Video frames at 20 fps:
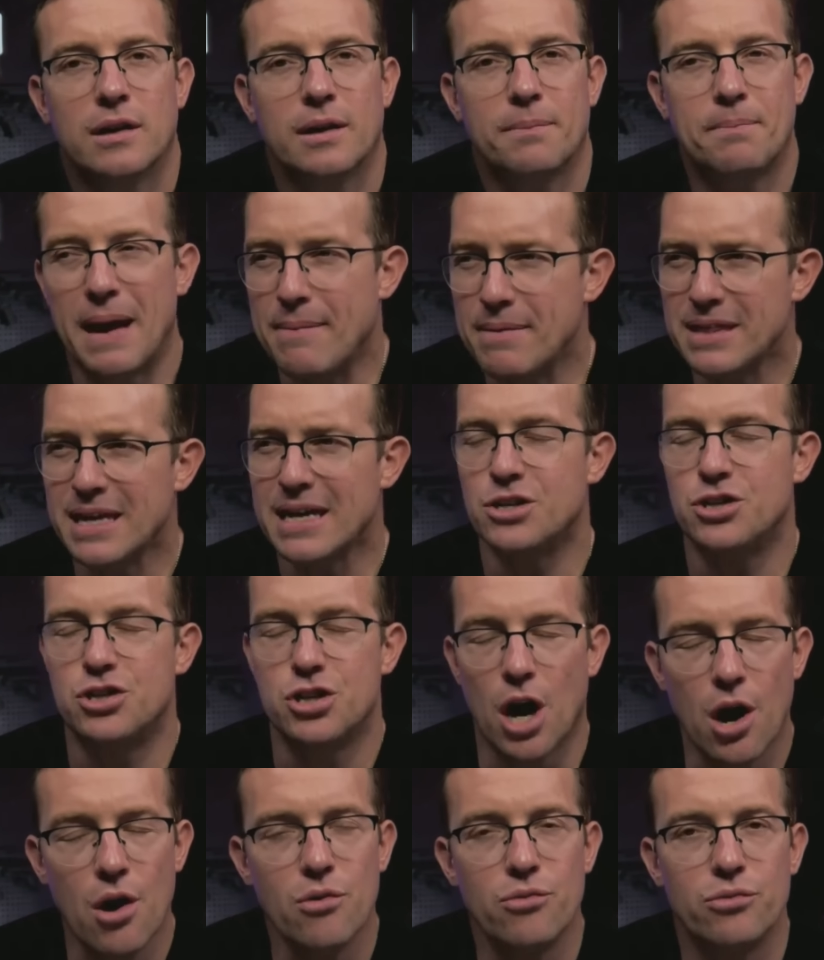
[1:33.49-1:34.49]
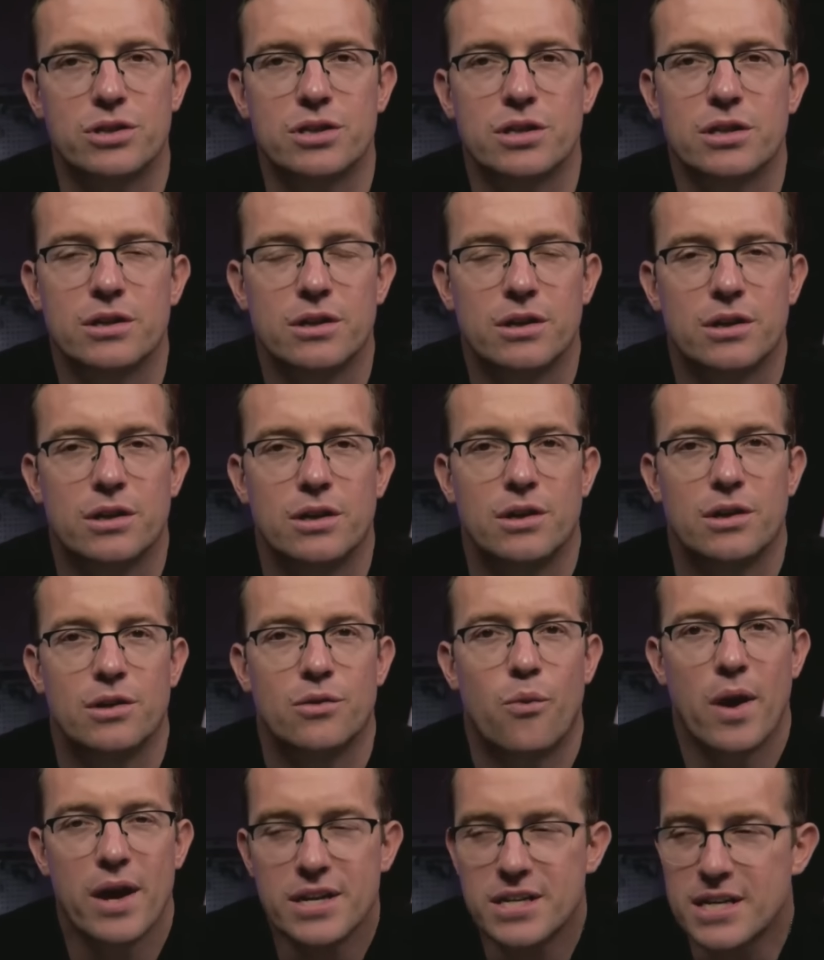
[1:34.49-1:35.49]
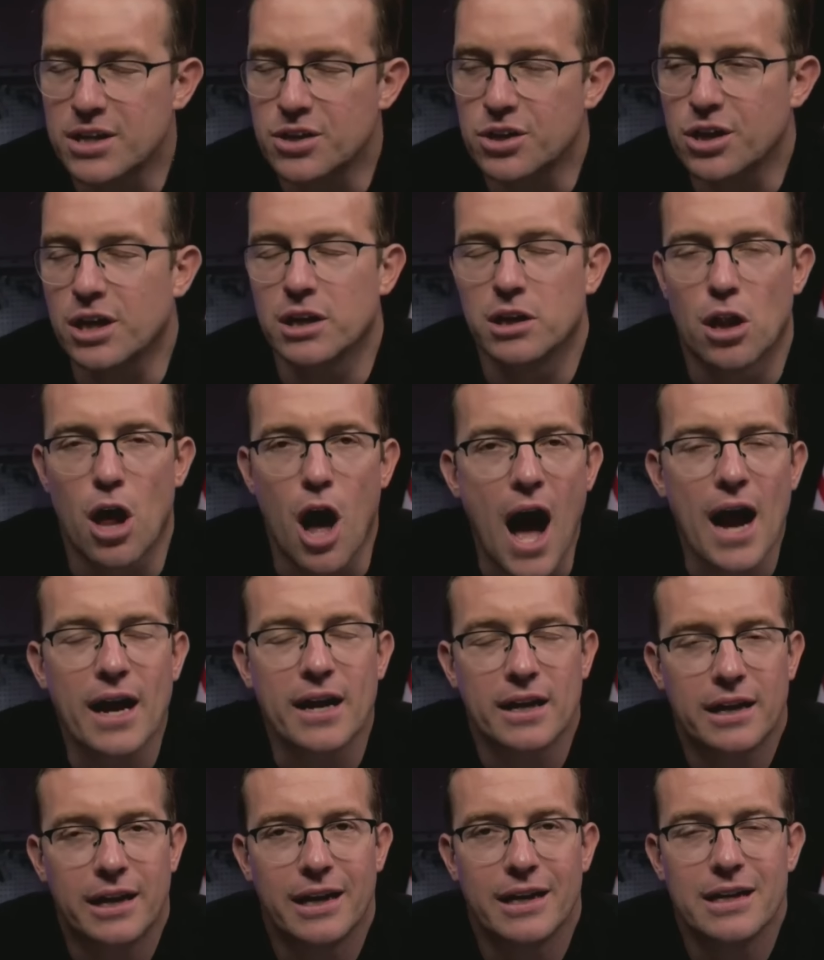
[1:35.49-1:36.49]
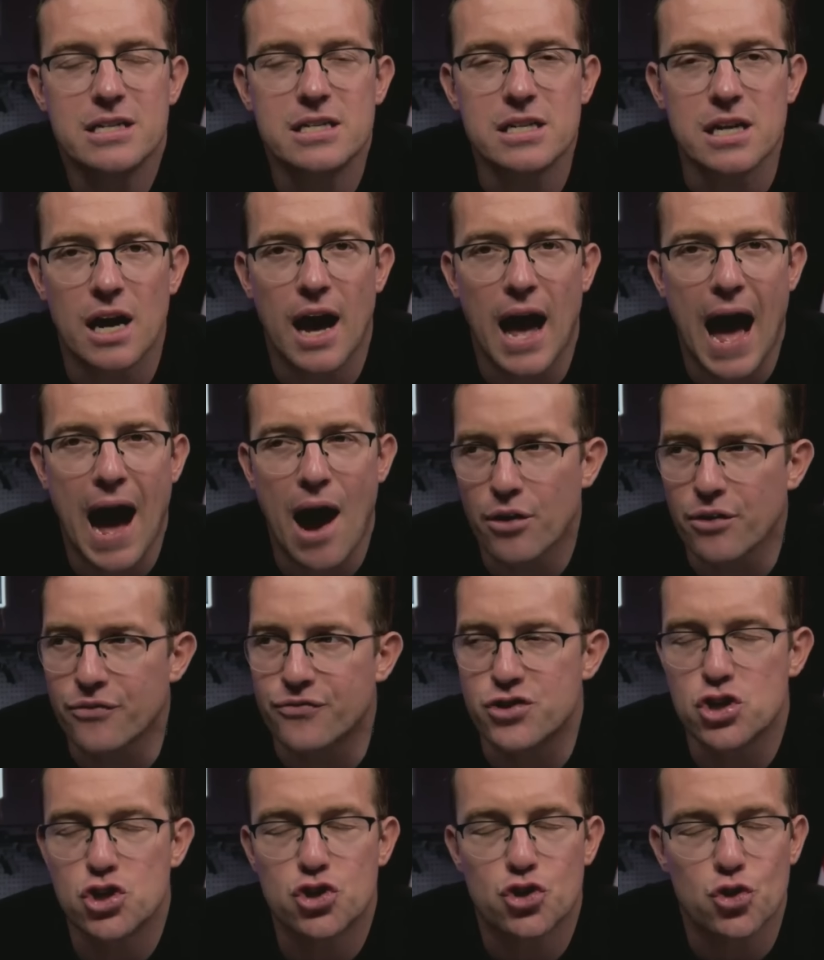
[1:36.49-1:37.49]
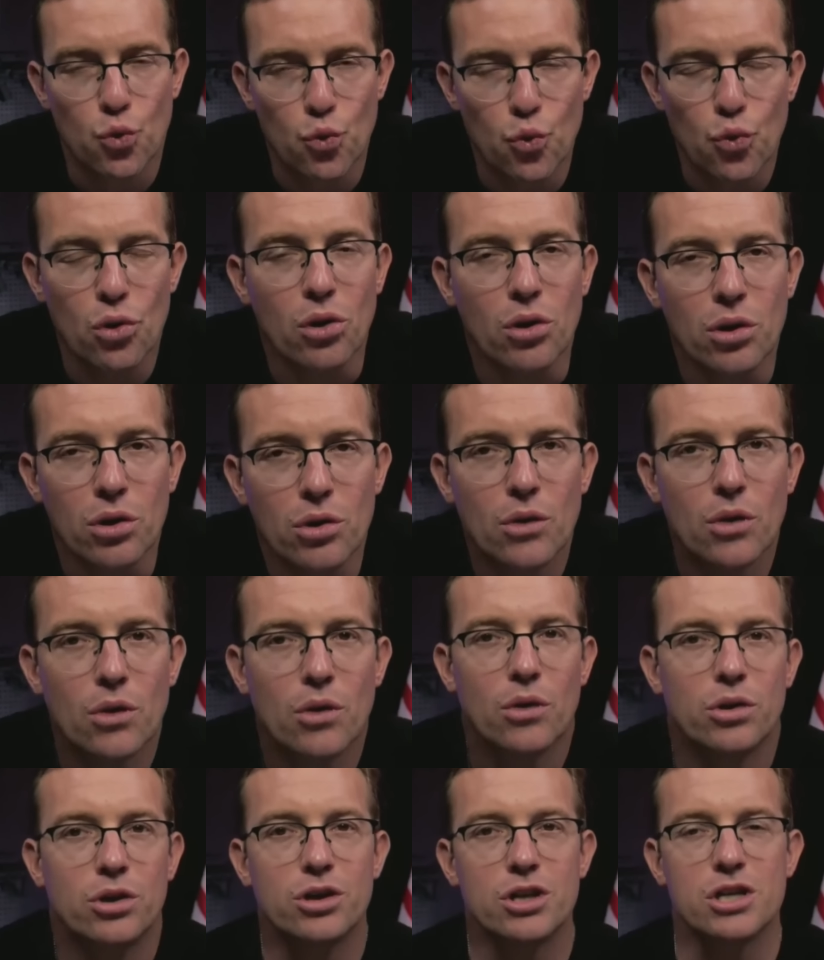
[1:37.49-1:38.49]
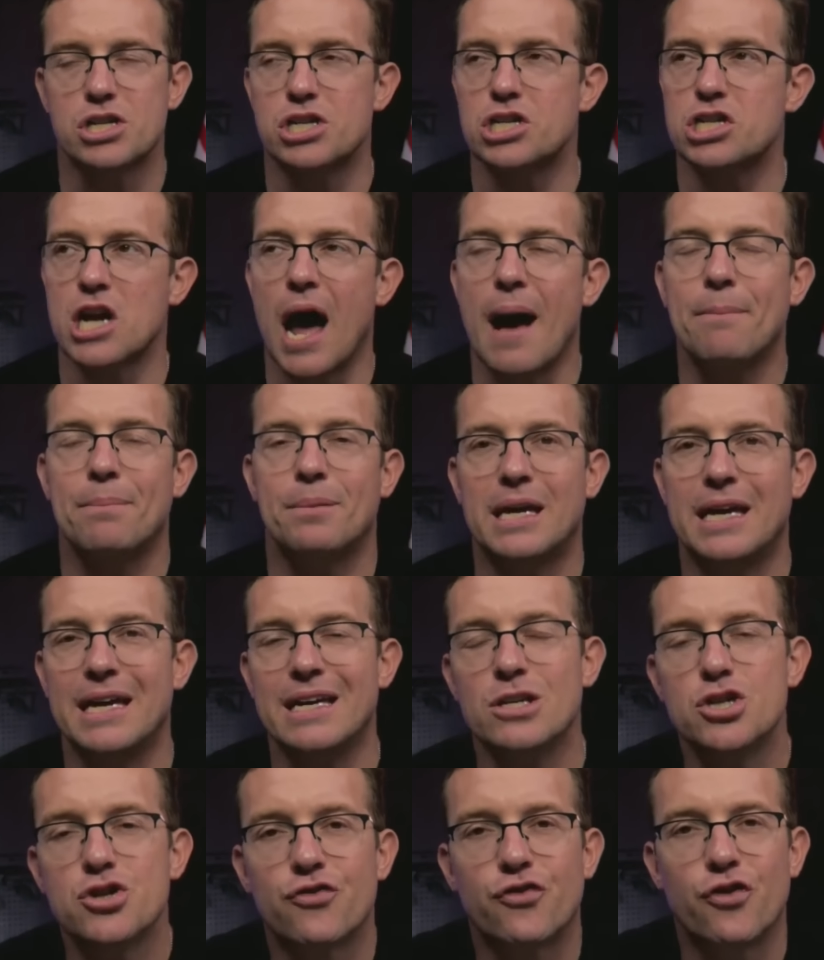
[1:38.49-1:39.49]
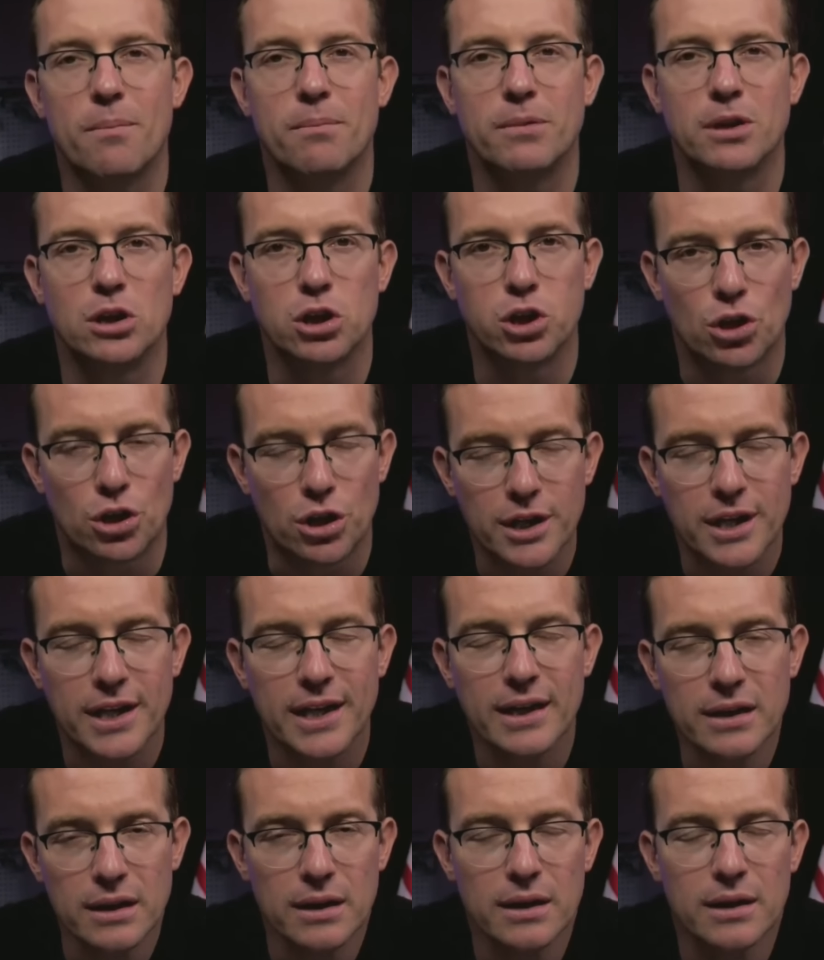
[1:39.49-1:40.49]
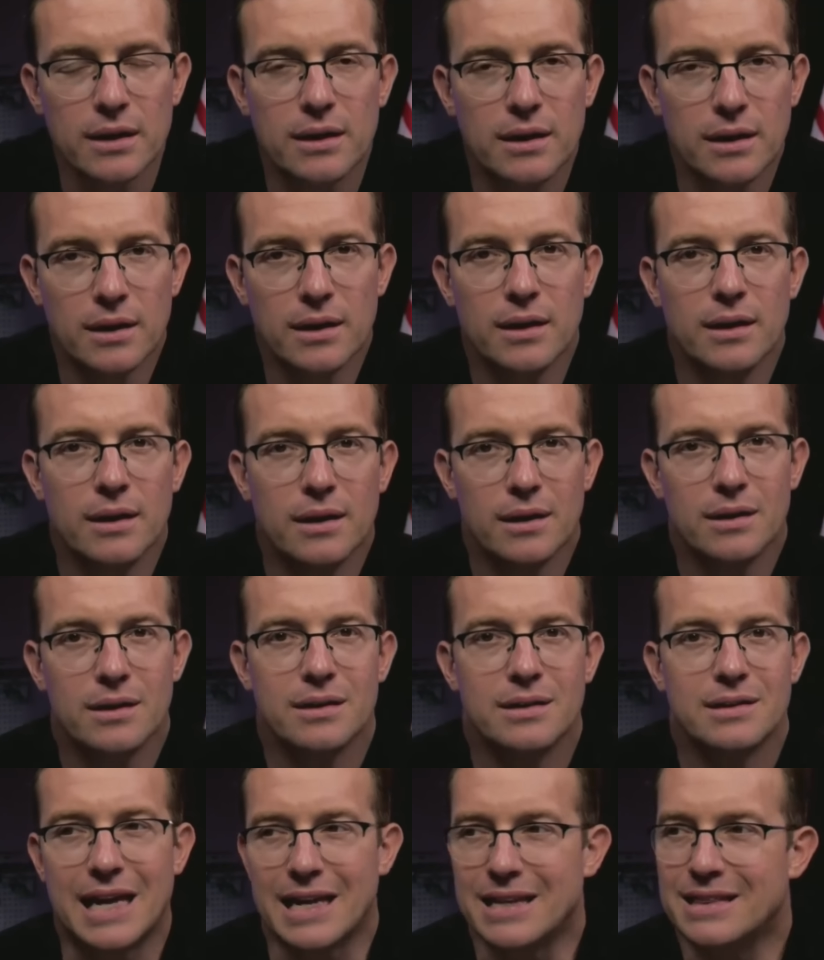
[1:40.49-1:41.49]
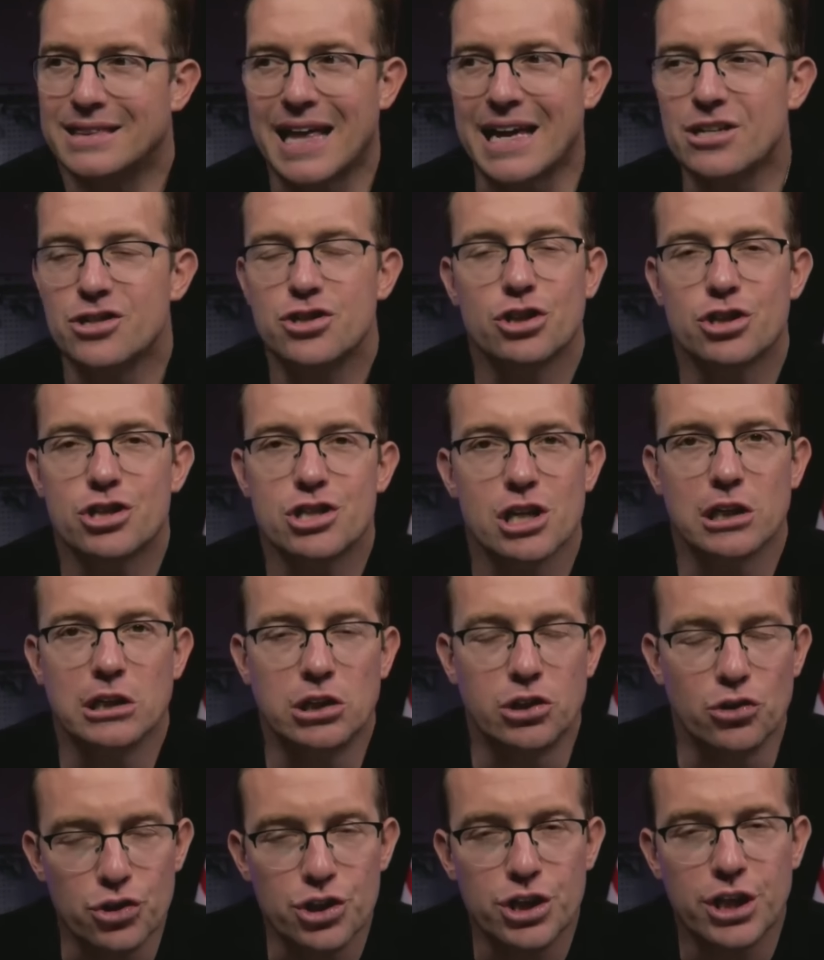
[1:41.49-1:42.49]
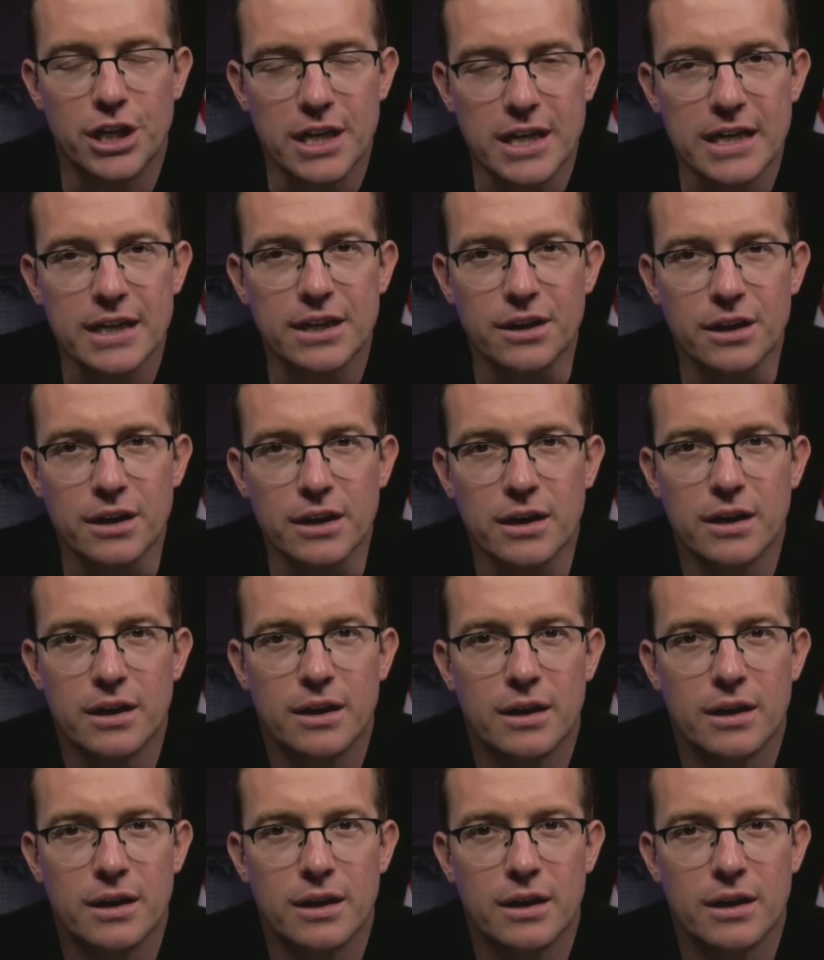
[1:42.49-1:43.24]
Maybe they don't. Wait a second, you're gonna lock kids out of school? You're gonna stop kids from learning? That's your solution here?